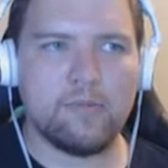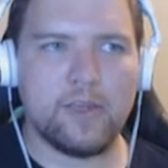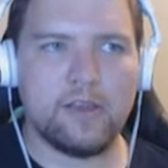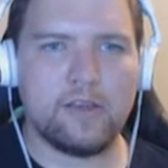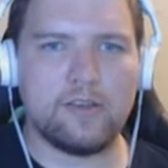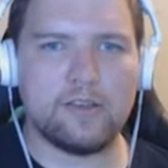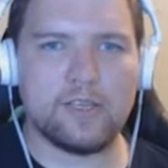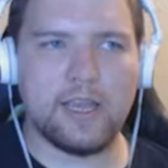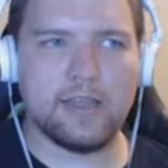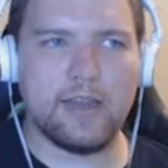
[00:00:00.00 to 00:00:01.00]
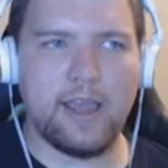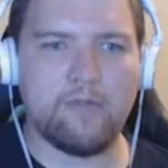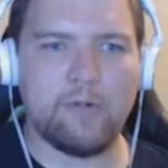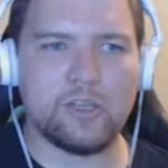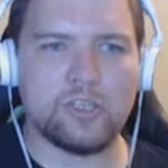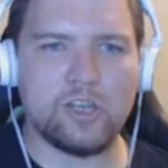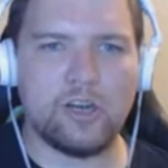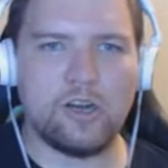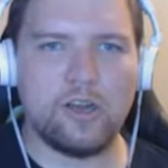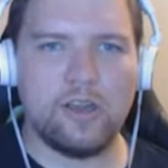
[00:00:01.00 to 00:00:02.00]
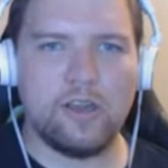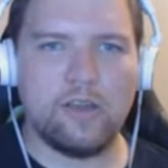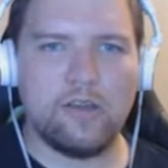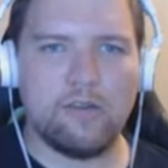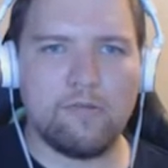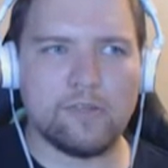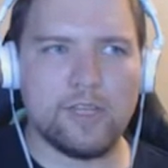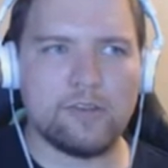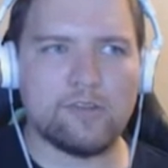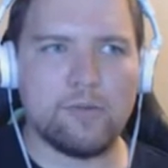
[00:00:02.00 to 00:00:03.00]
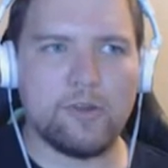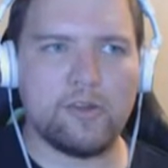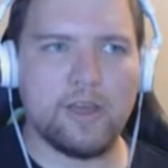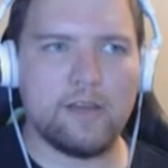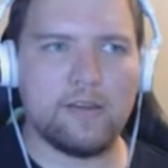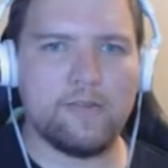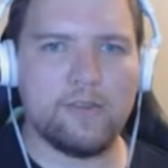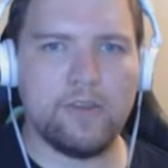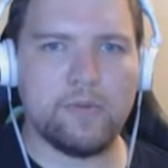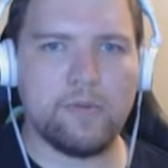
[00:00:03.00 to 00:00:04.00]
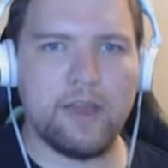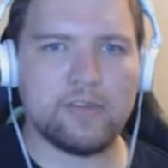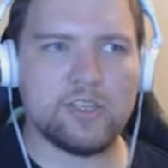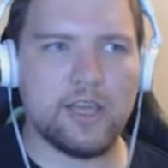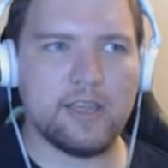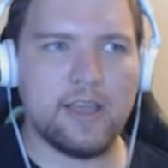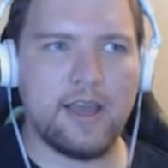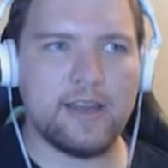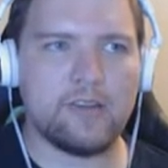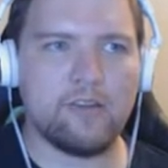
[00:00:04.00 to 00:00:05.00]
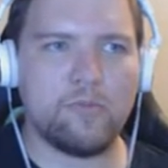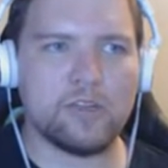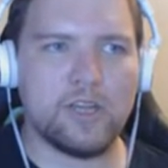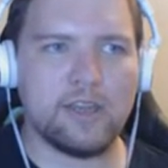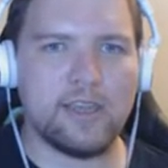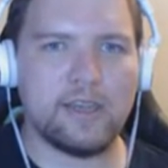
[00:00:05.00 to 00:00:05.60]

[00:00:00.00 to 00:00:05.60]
Pills. Yeah, can I have one? Sure once you get in trouble, not if you keep your mouth shut. Got it. No more talking